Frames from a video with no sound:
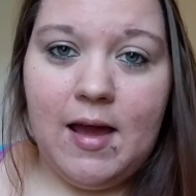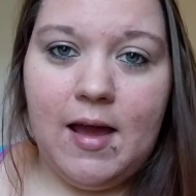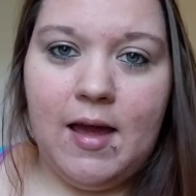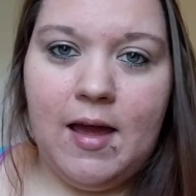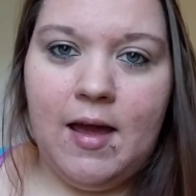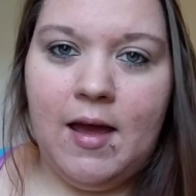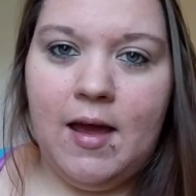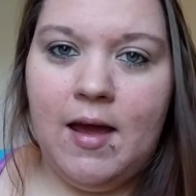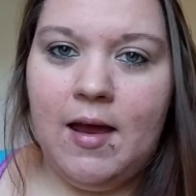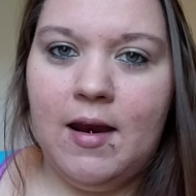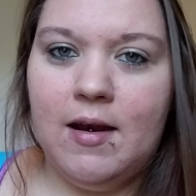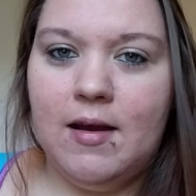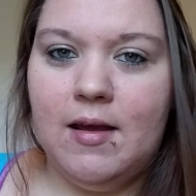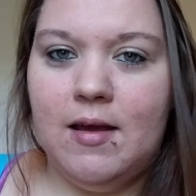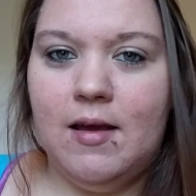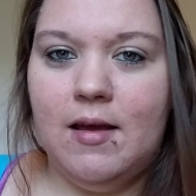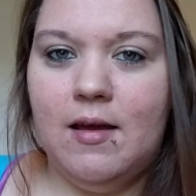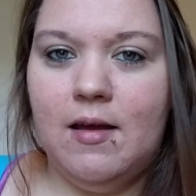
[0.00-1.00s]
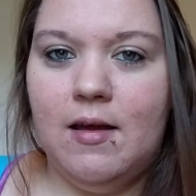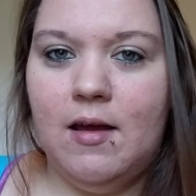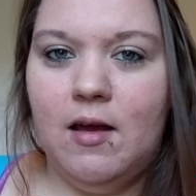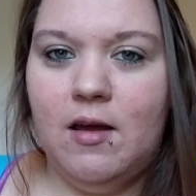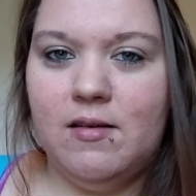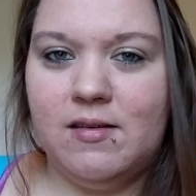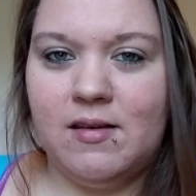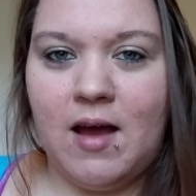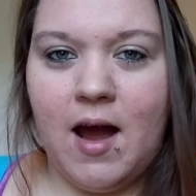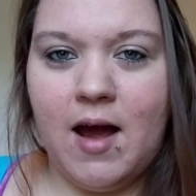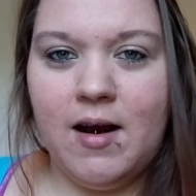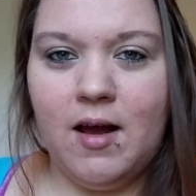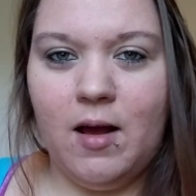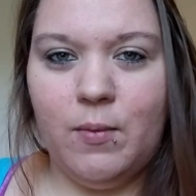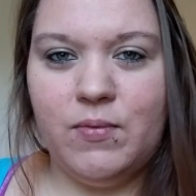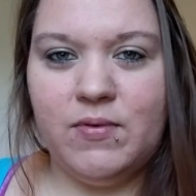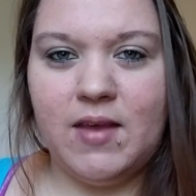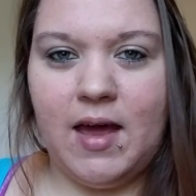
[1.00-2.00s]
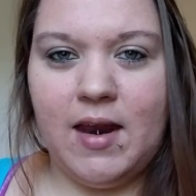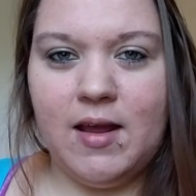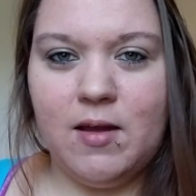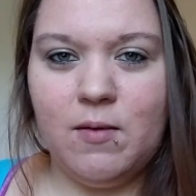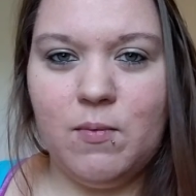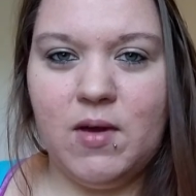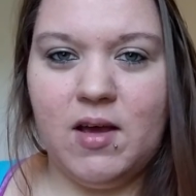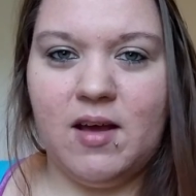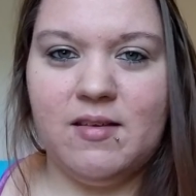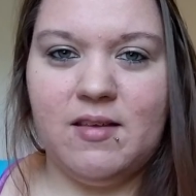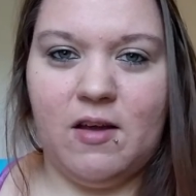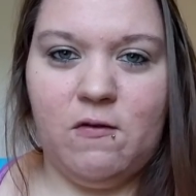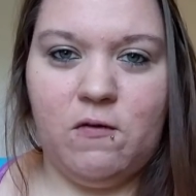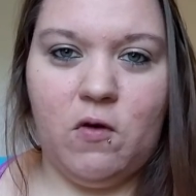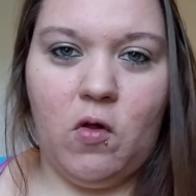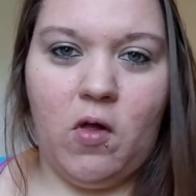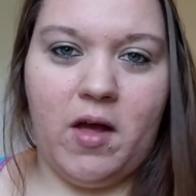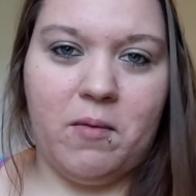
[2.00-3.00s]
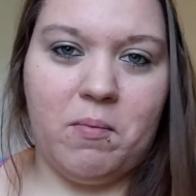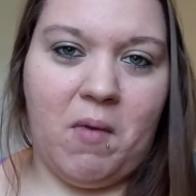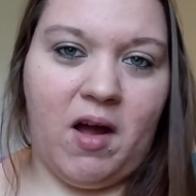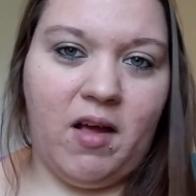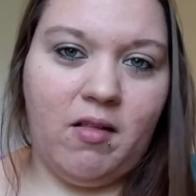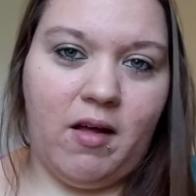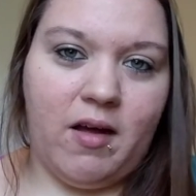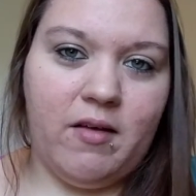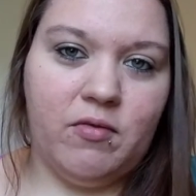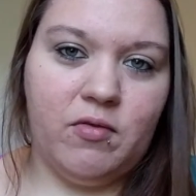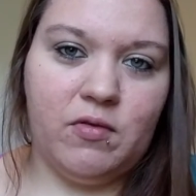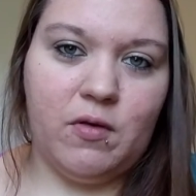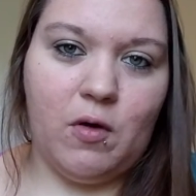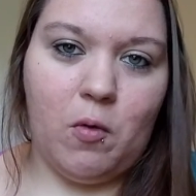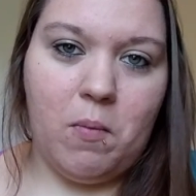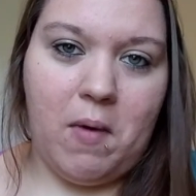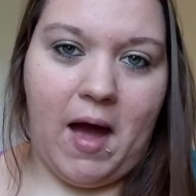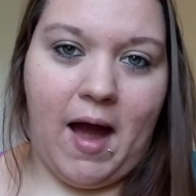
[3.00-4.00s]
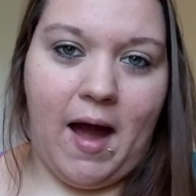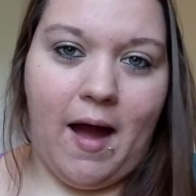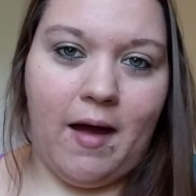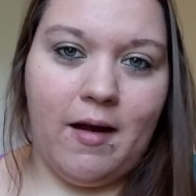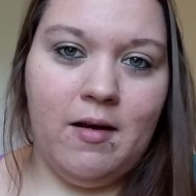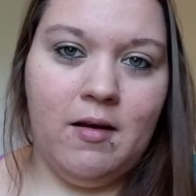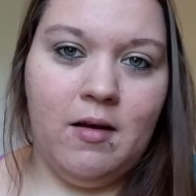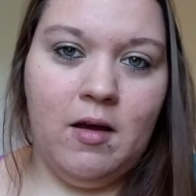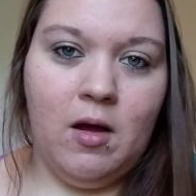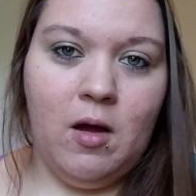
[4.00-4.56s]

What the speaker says: And it's kind of upsetting because I feel like my life's so bad,